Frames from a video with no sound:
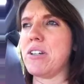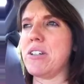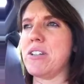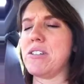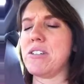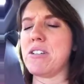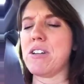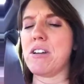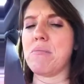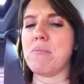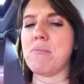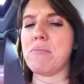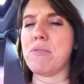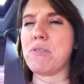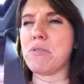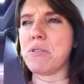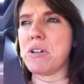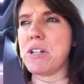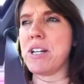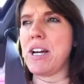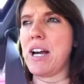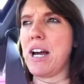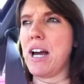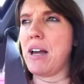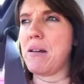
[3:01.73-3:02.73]
It took them
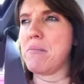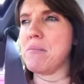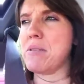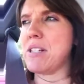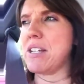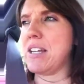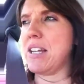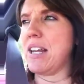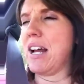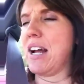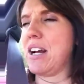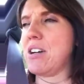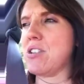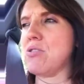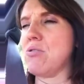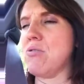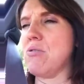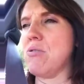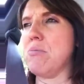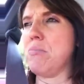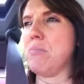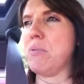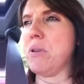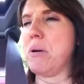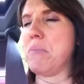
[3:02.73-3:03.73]
3 times to get
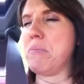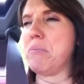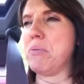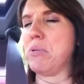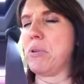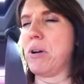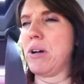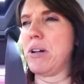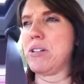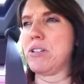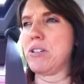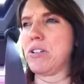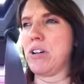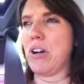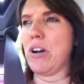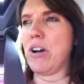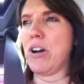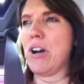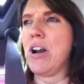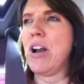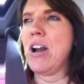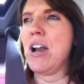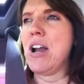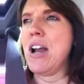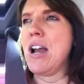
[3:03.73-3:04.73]
actual blood pressure,
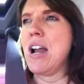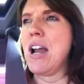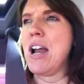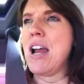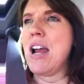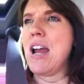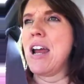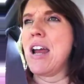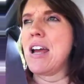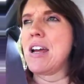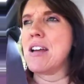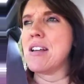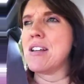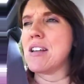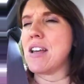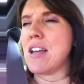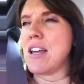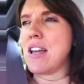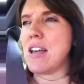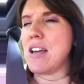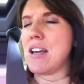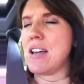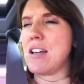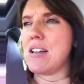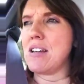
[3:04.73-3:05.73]

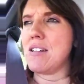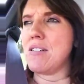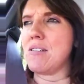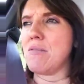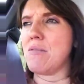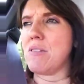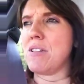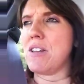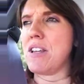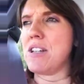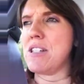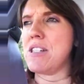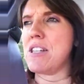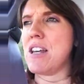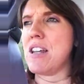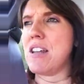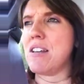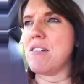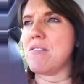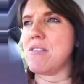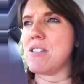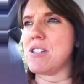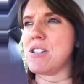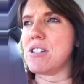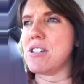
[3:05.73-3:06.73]
and when they did,
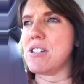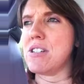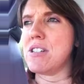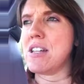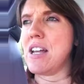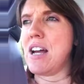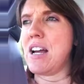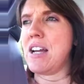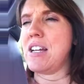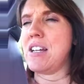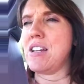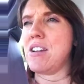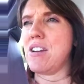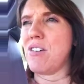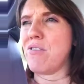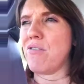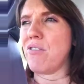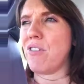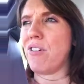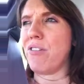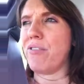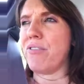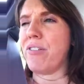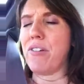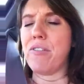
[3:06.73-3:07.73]
it was 90
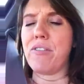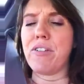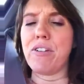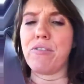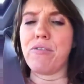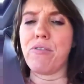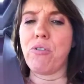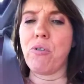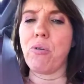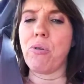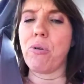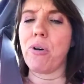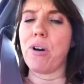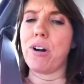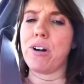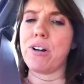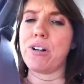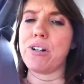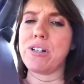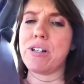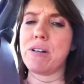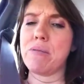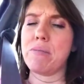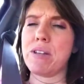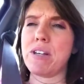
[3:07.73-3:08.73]
over 54
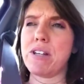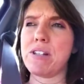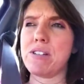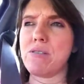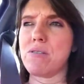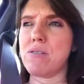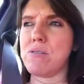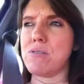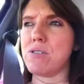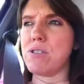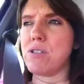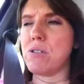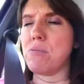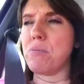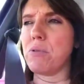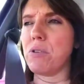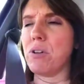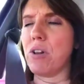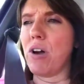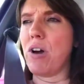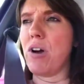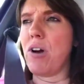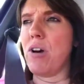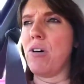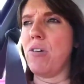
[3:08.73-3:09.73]
or something, so it was super
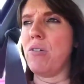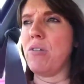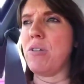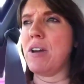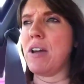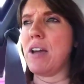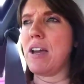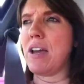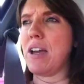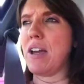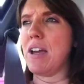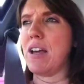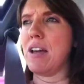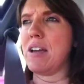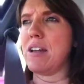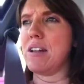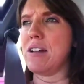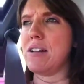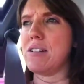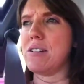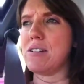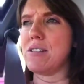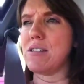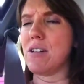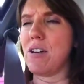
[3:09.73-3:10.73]
low.
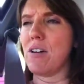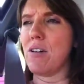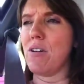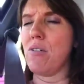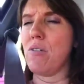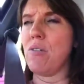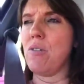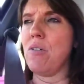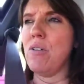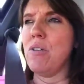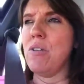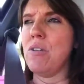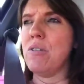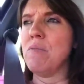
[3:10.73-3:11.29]
And so